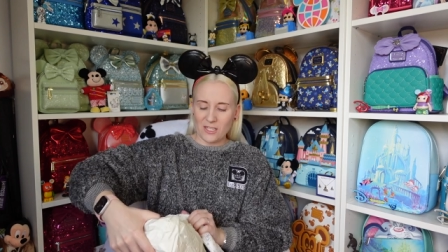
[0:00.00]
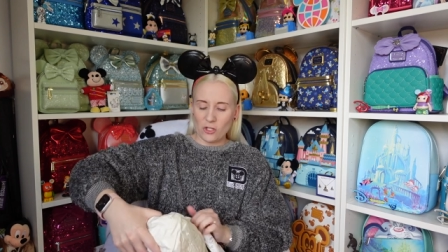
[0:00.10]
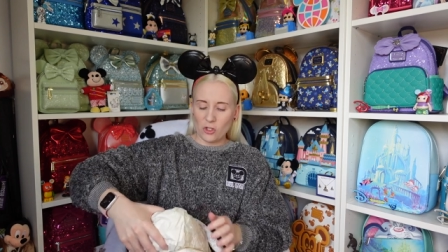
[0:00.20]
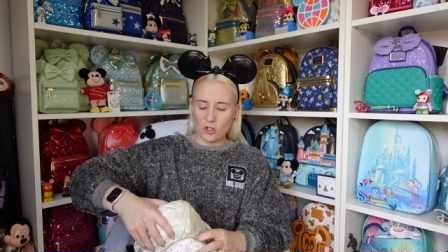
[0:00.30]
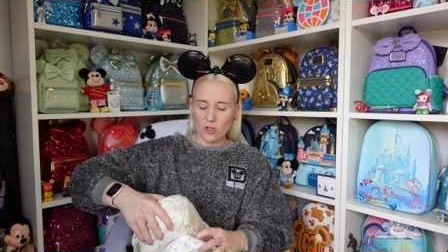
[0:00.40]

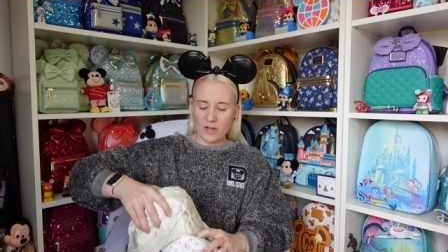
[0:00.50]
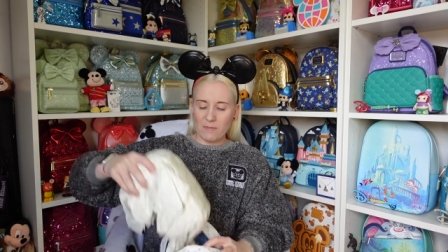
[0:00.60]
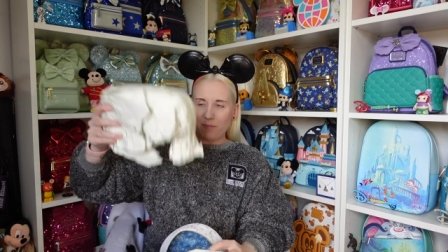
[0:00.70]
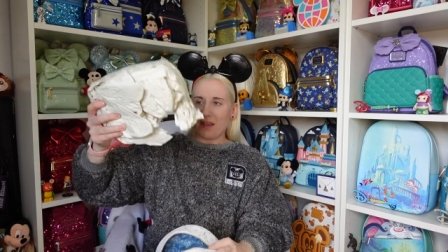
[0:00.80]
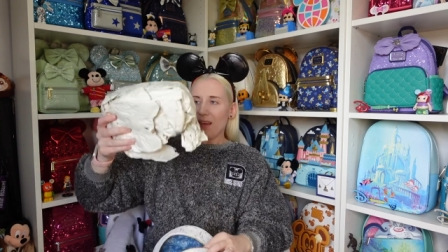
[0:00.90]
a
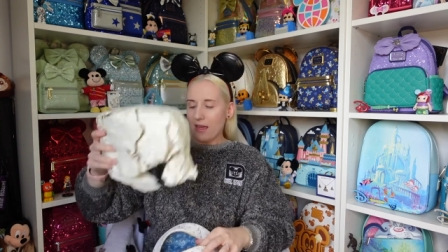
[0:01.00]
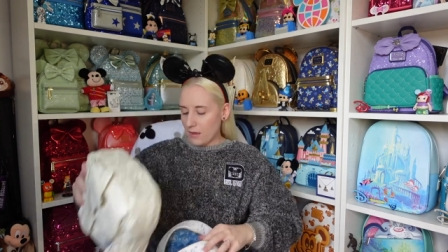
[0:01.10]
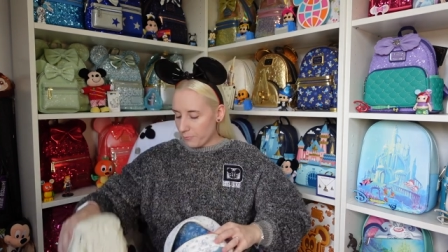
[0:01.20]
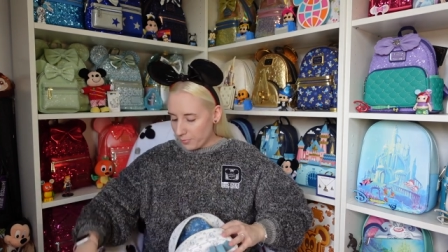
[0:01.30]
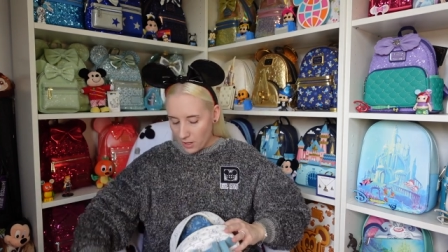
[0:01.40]
giant bit
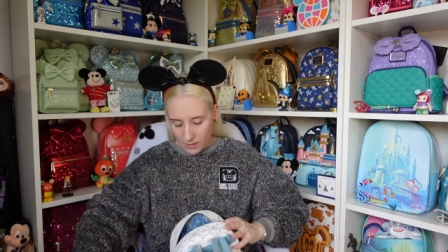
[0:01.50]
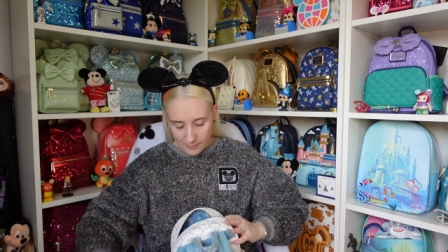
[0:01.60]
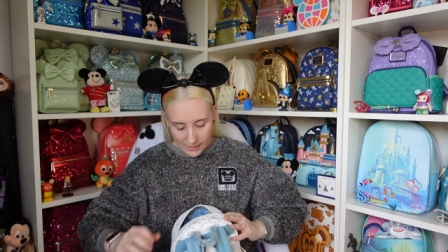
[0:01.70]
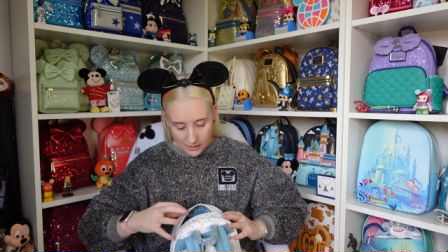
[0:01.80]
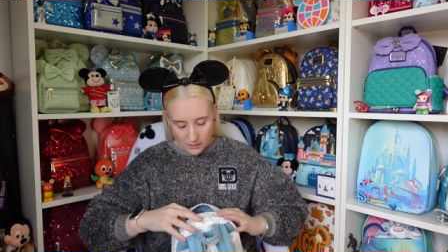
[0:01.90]
there,
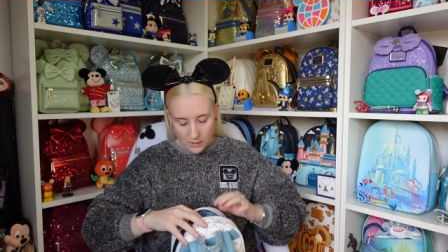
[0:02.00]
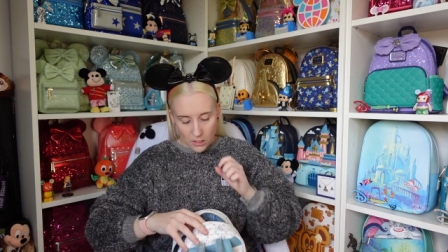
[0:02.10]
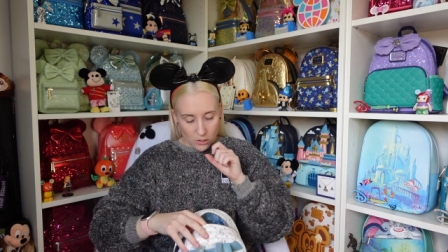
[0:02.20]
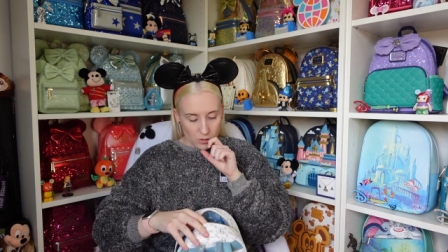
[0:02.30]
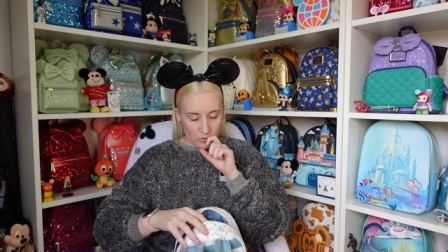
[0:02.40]
blimey.
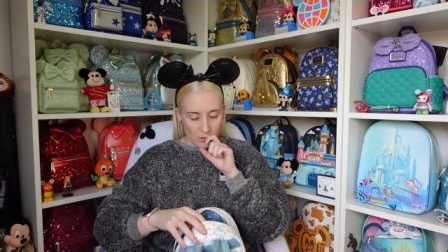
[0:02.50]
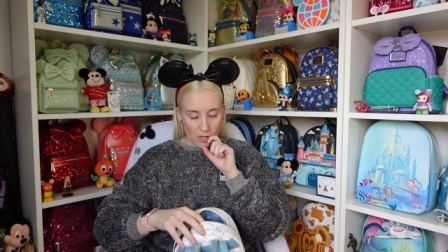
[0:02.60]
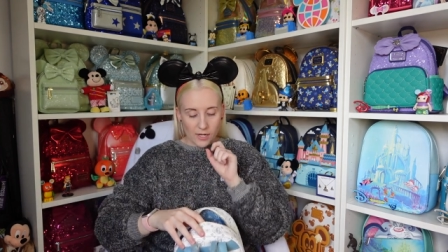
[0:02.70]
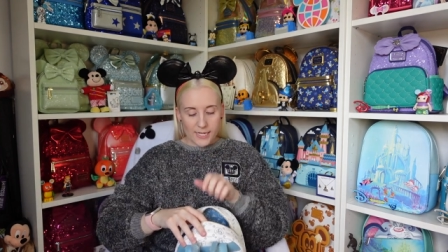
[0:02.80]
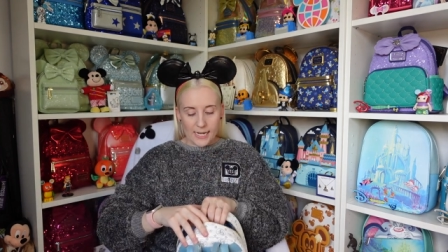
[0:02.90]
So the
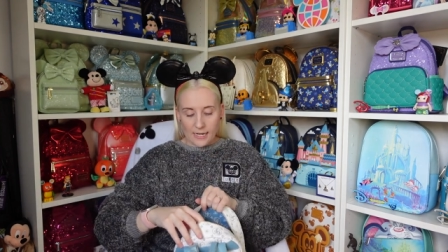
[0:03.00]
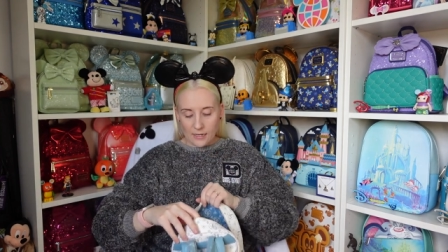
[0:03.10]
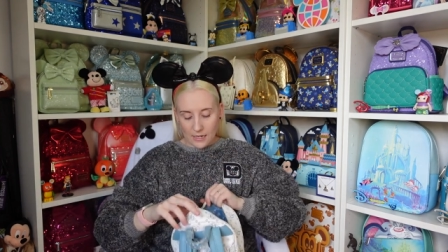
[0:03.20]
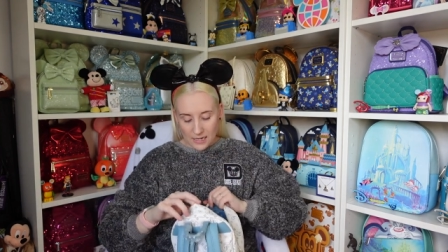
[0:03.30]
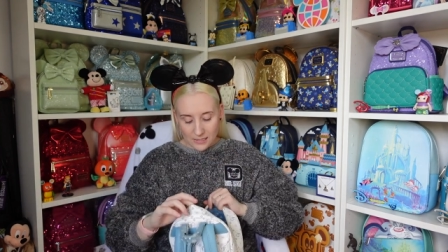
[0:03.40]

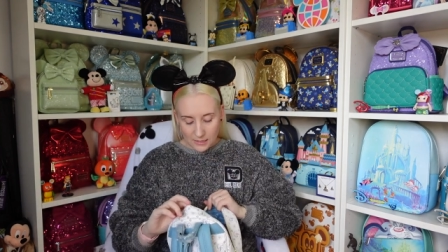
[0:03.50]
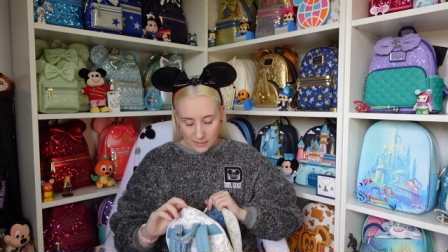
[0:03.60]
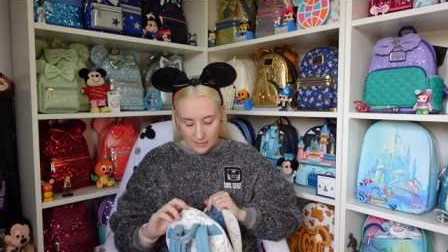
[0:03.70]
lining is the